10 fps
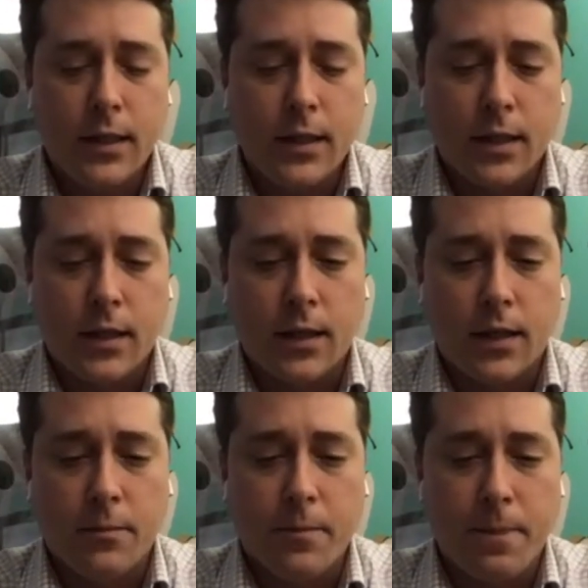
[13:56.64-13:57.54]

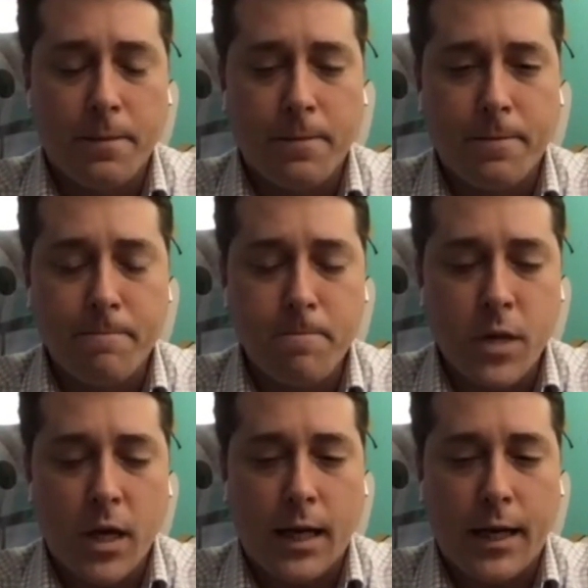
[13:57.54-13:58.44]

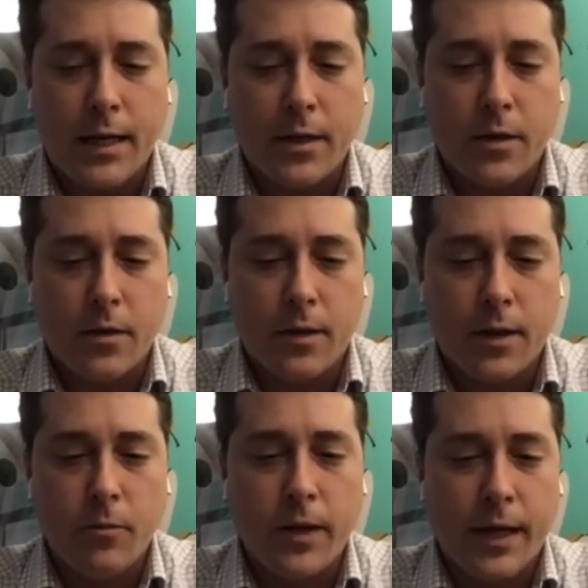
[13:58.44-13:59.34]
And
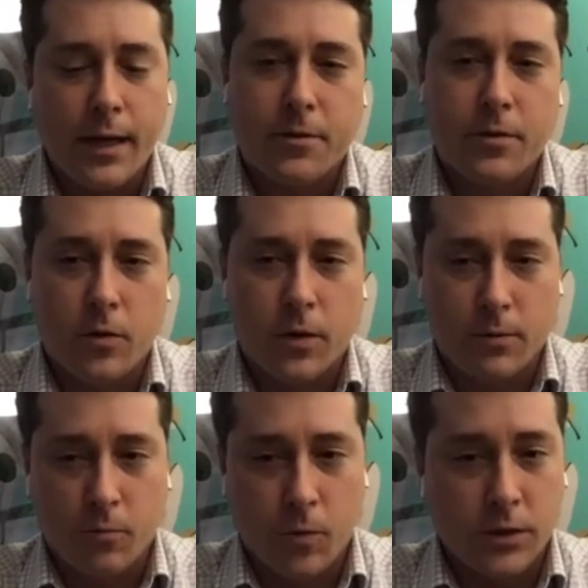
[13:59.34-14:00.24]
then we have to look,
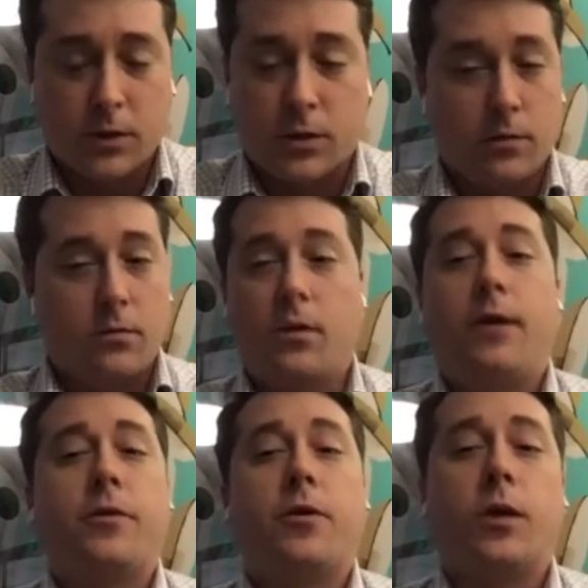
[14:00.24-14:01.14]

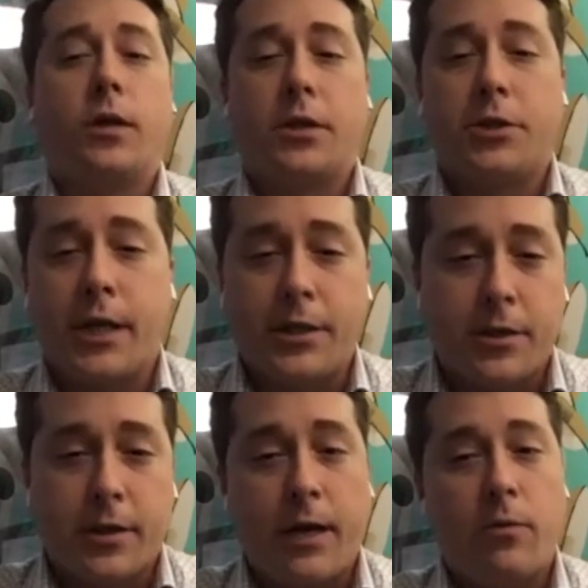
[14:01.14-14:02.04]
if they're willing to change
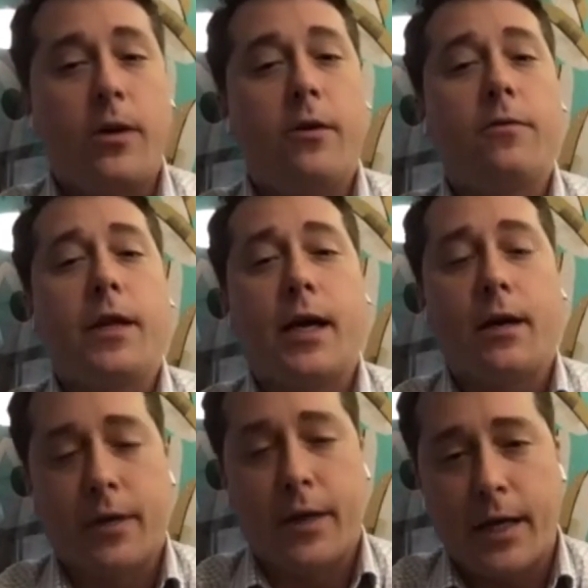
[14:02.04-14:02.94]
their gateway, or if they
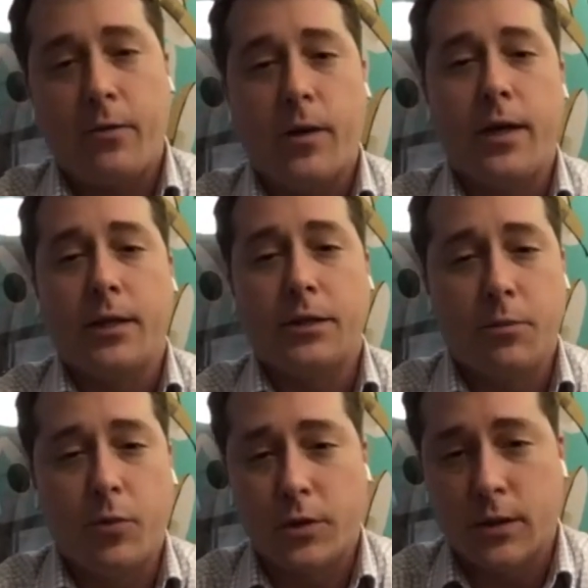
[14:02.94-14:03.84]
have a gateway that
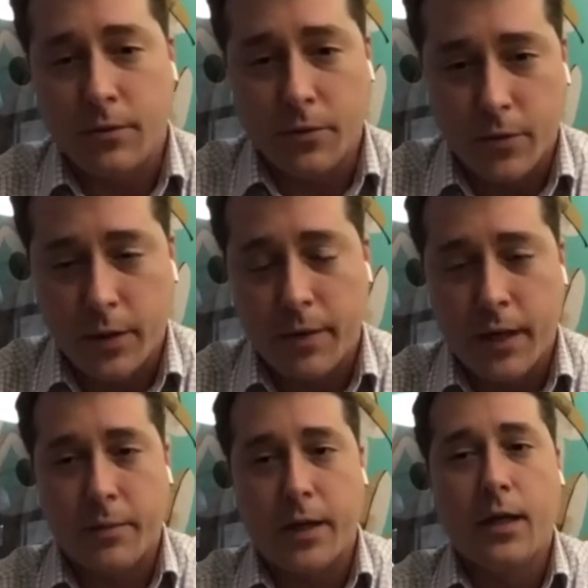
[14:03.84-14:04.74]
supports level 3
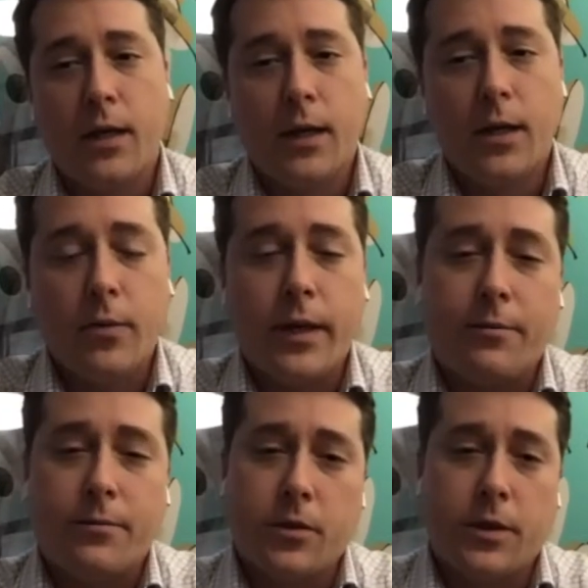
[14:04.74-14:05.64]
payment, we
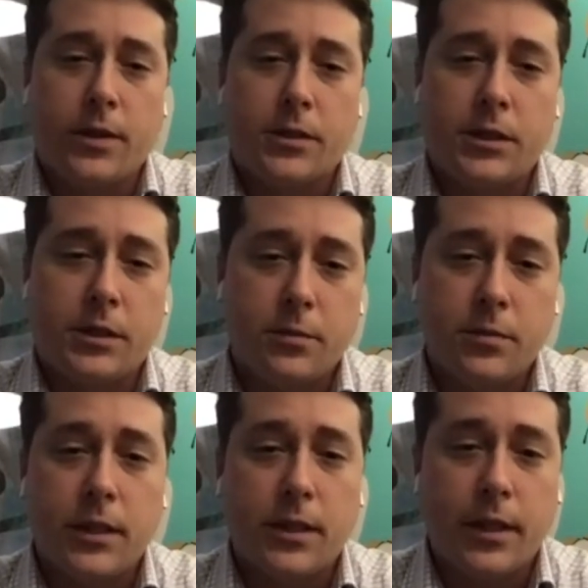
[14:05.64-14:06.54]
have to look at the systems
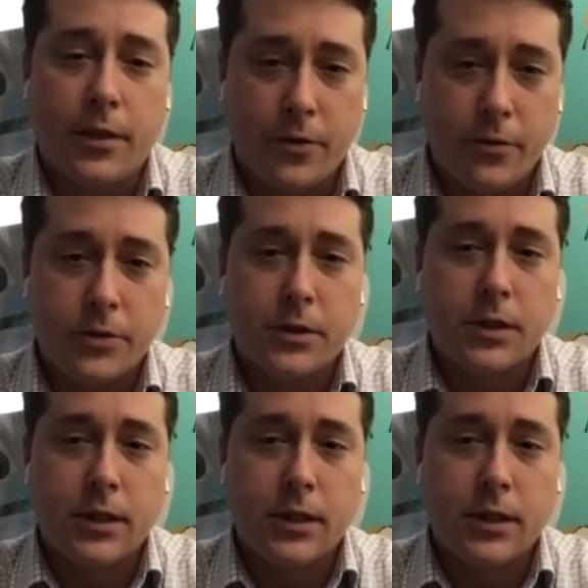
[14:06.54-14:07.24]
that they use.